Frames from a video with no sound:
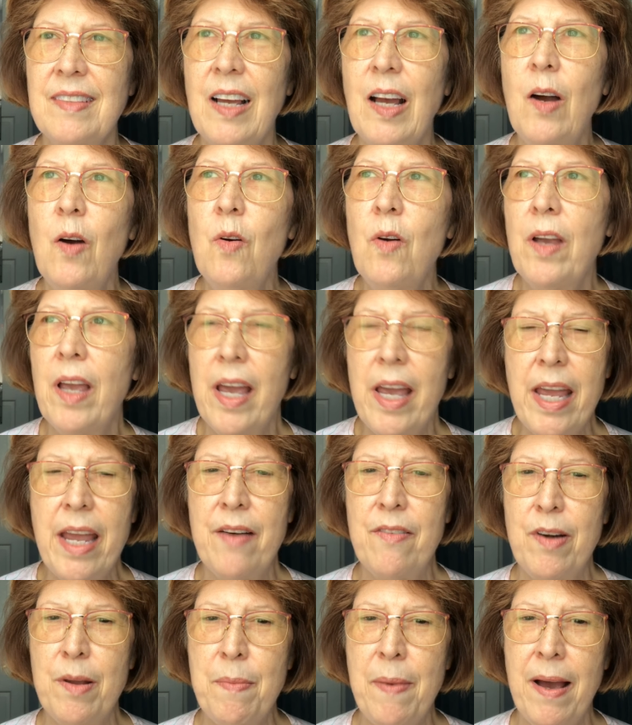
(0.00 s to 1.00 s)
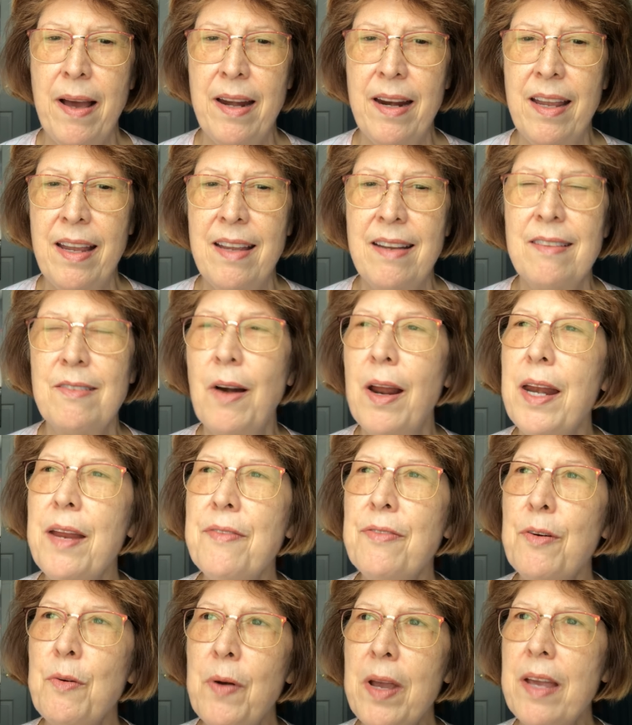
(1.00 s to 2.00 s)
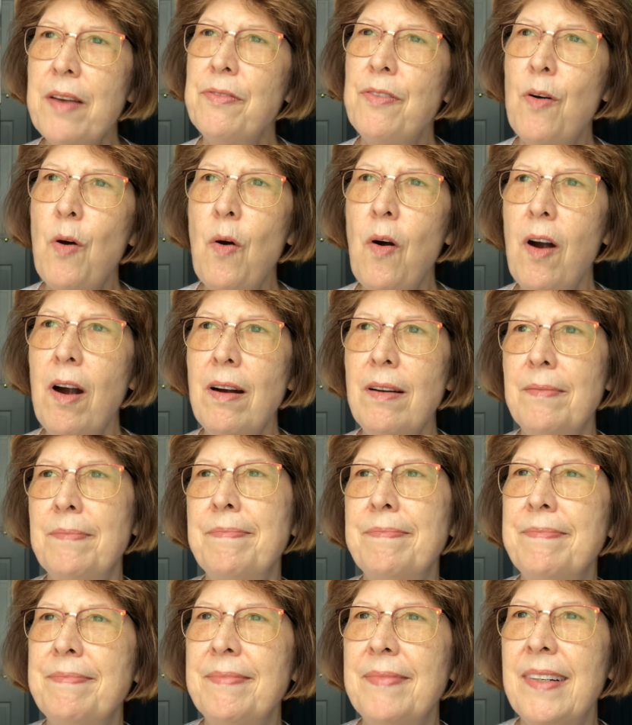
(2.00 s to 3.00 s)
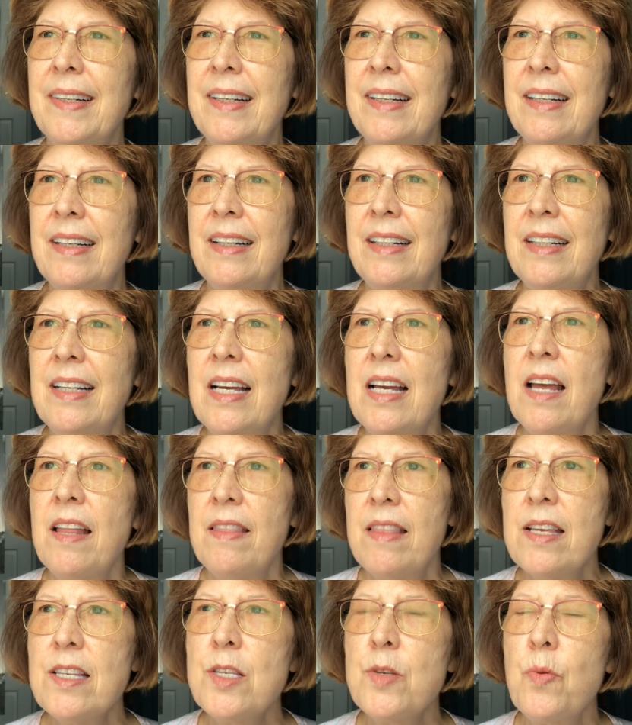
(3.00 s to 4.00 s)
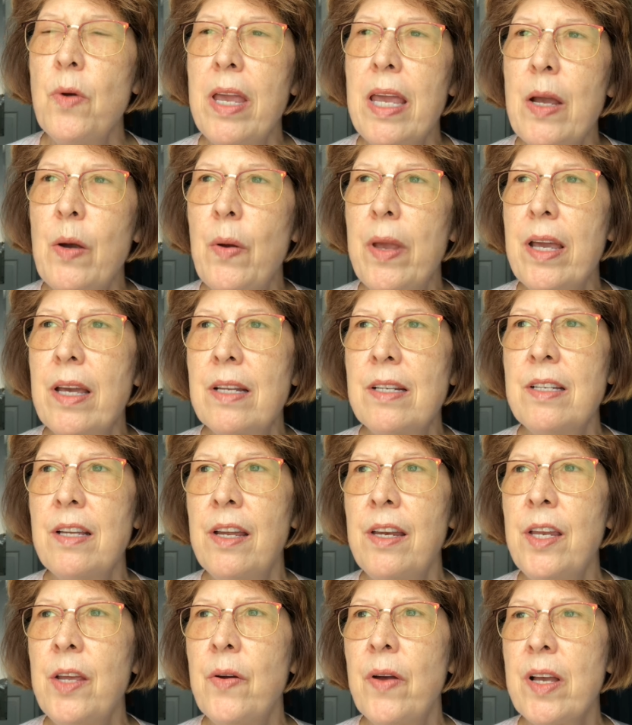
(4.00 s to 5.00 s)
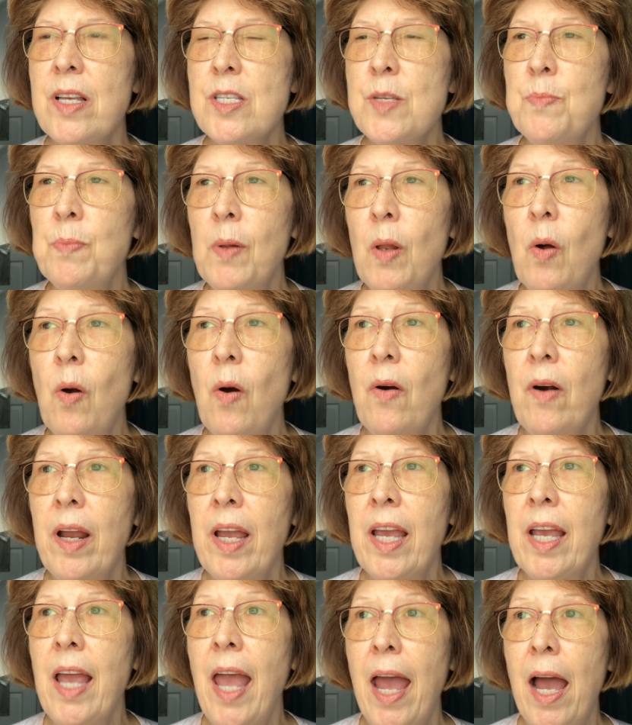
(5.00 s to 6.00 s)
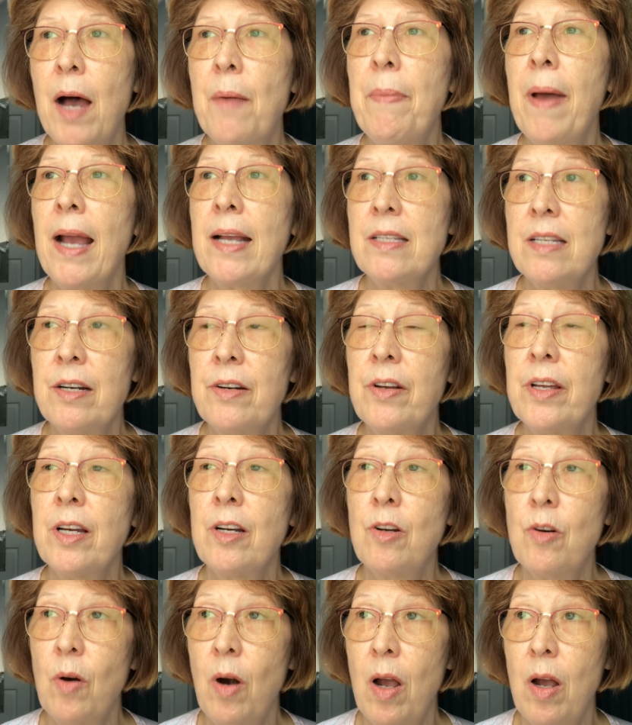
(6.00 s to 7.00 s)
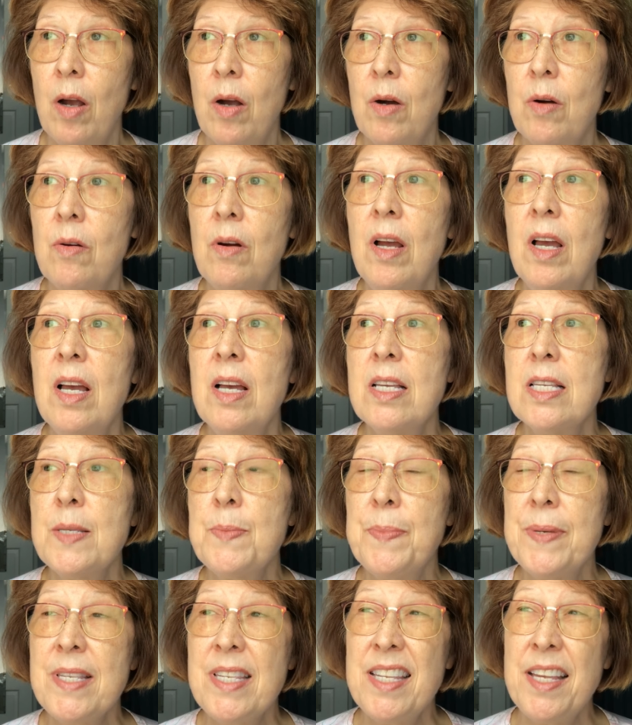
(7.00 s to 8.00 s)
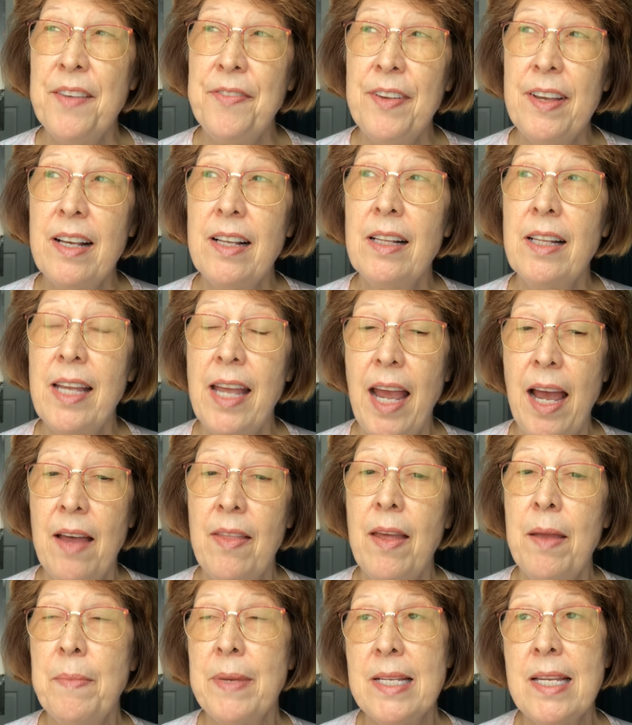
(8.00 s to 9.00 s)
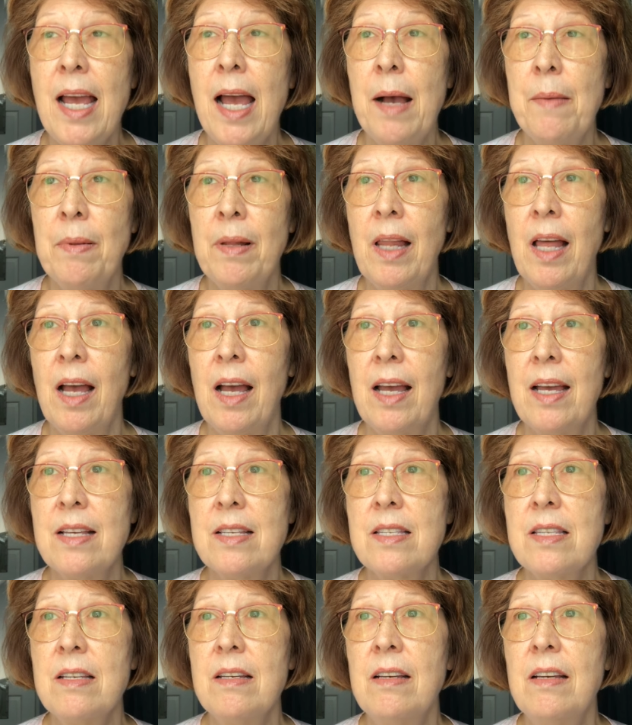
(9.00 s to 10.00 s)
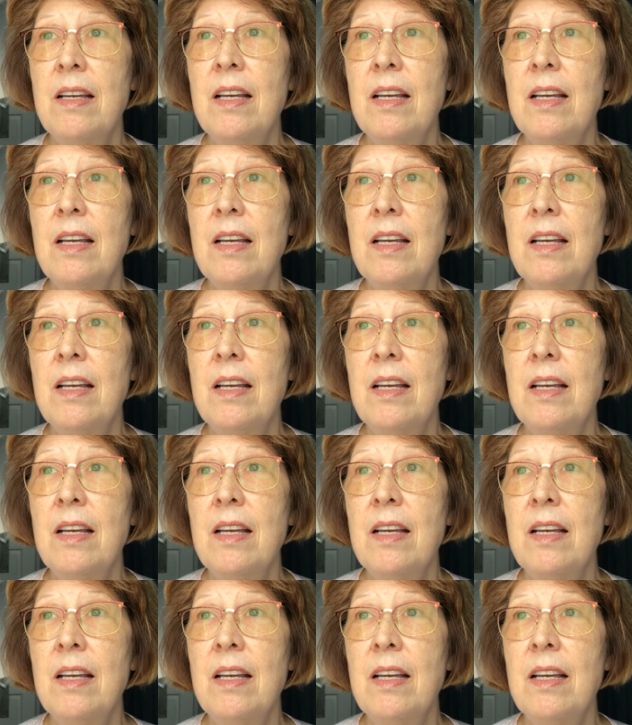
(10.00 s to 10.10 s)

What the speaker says: Okay, everybody, ready for week 4? This week we continue exploring how bacteria grow, specifically how they metabolize.